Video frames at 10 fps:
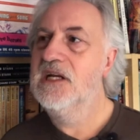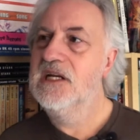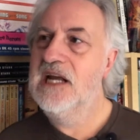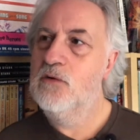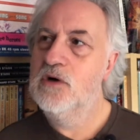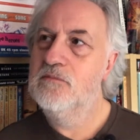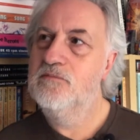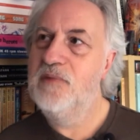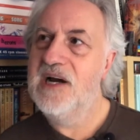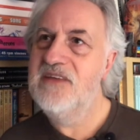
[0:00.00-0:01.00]
Now,
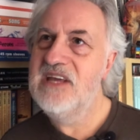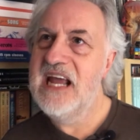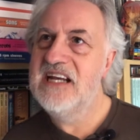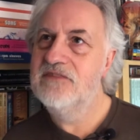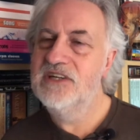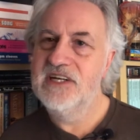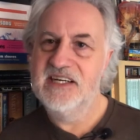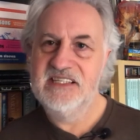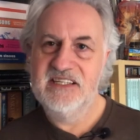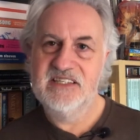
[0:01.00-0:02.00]
by the end of the
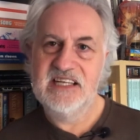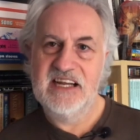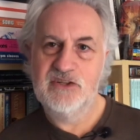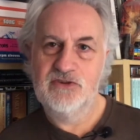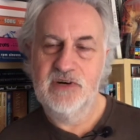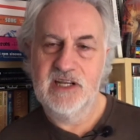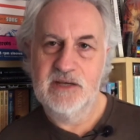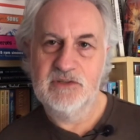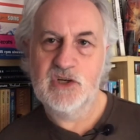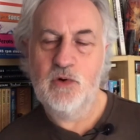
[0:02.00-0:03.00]
19th century, there
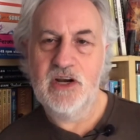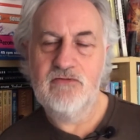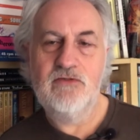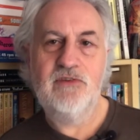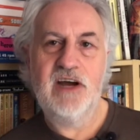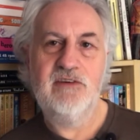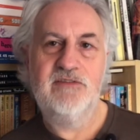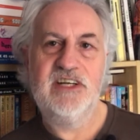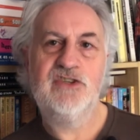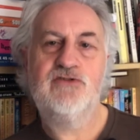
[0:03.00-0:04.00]
was quite a revival
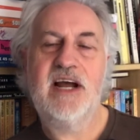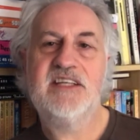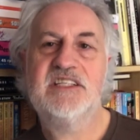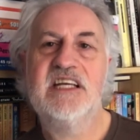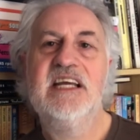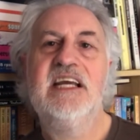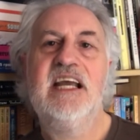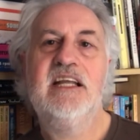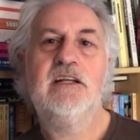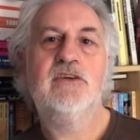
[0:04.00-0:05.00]
of interest
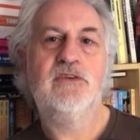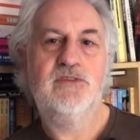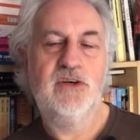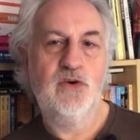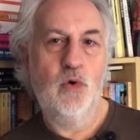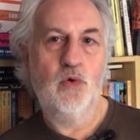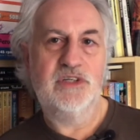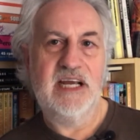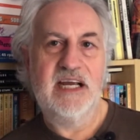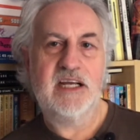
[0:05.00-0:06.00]
in the
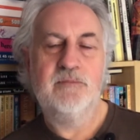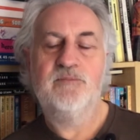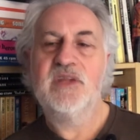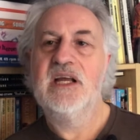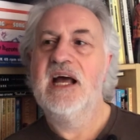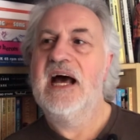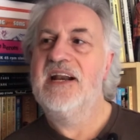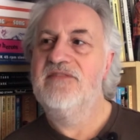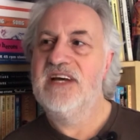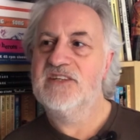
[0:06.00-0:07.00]
Nordic
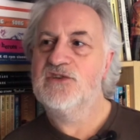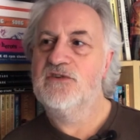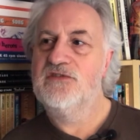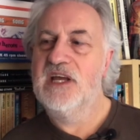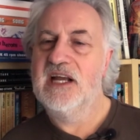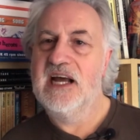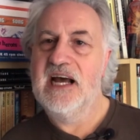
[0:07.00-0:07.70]
and in that sort of thing.